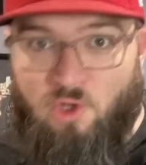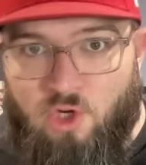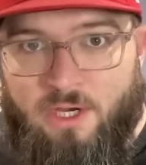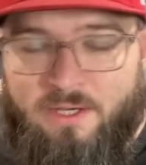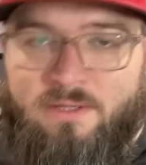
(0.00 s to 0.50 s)

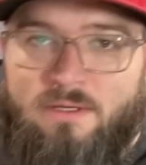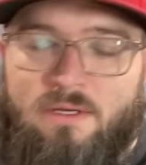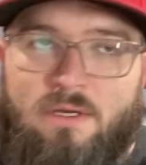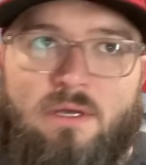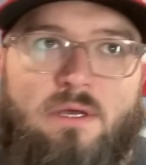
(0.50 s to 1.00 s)
good,
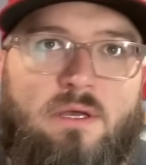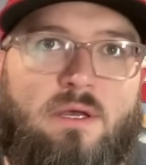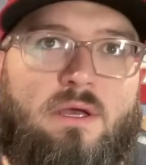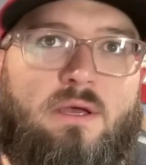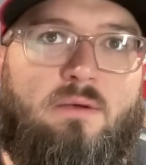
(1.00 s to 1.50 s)

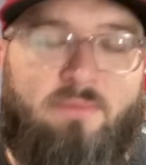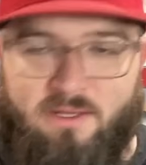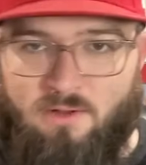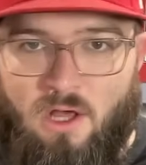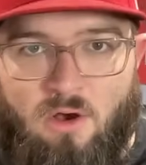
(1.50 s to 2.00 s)

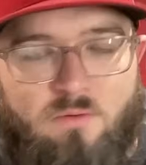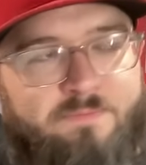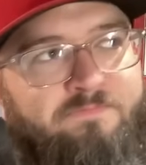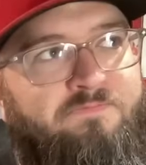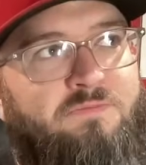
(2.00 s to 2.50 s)
being low.
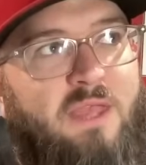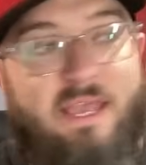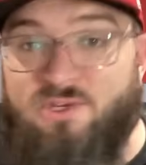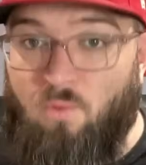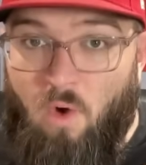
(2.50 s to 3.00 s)

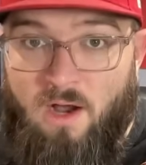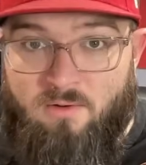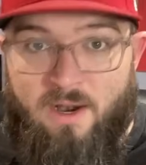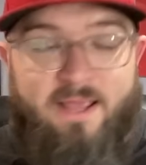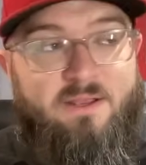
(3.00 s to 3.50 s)
His walk
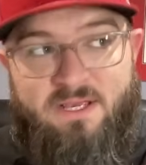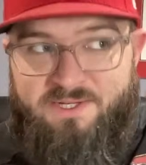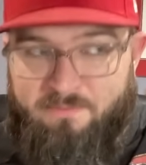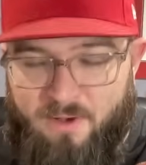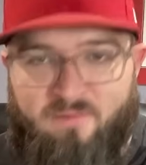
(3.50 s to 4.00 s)
rate is
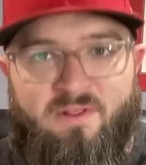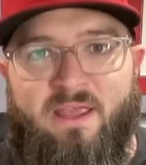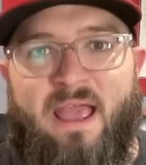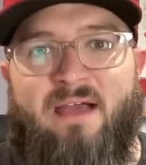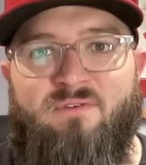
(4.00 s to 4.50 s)
above
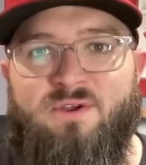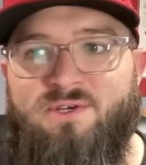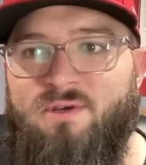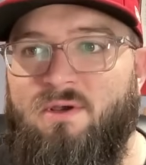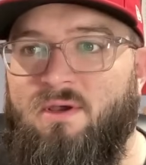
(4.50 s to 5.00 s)
league
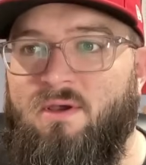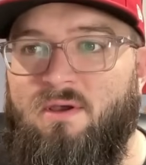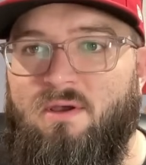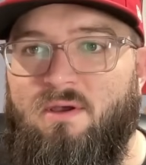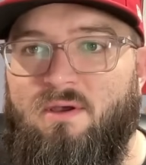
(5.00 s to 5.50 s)
average.
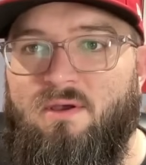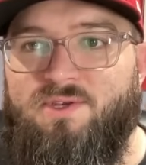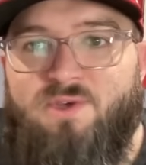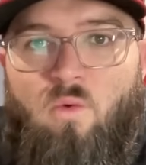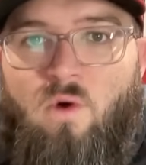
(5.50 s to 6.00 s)

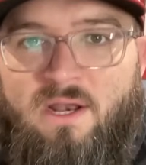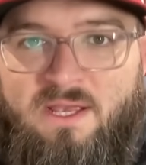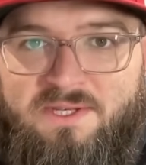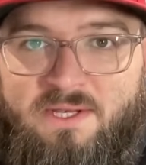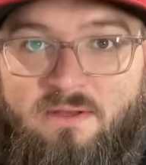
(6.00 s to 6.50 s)
So what
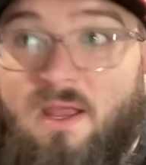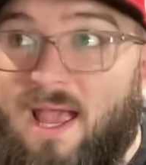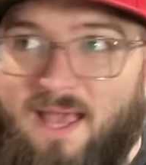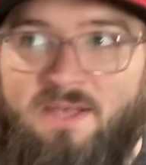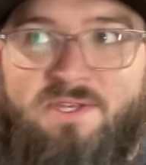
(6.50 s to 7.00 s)
is it?
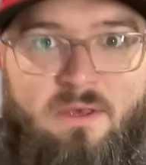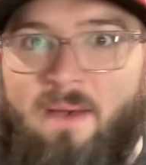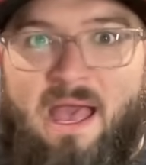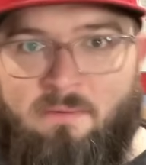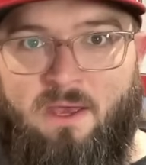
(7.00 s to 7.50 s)
It's the
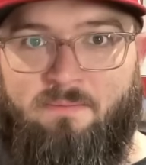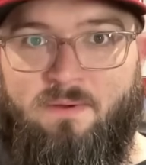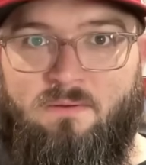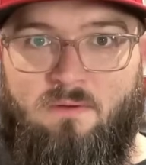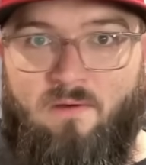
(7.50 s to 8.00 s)
BABIP.
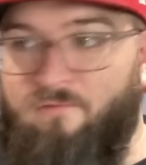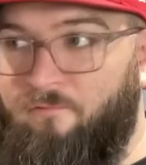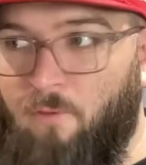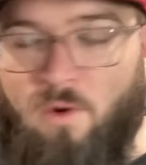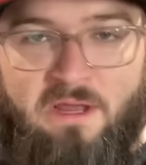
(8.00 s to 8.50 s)

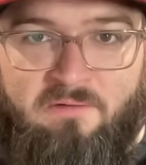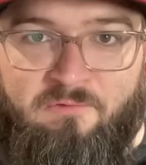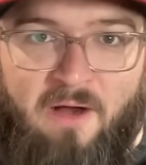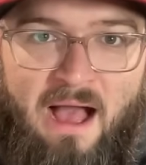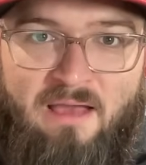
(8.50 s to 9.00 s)

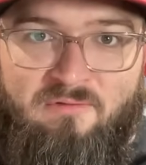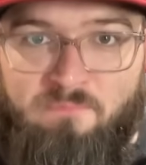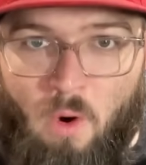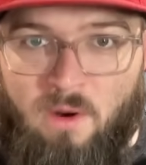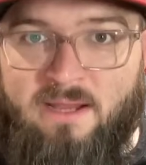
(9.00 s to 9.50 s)

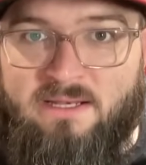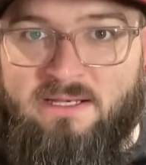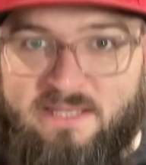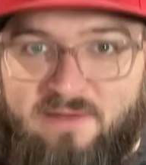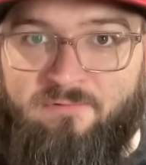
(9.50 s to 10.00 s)

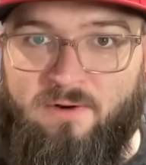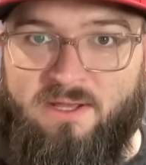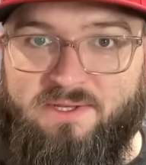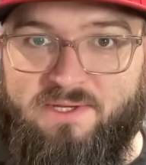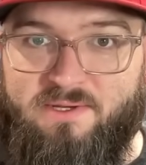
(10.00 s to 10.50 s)
45-point
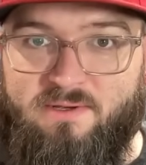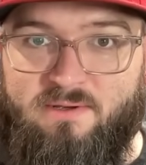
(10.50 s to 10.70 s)
difference.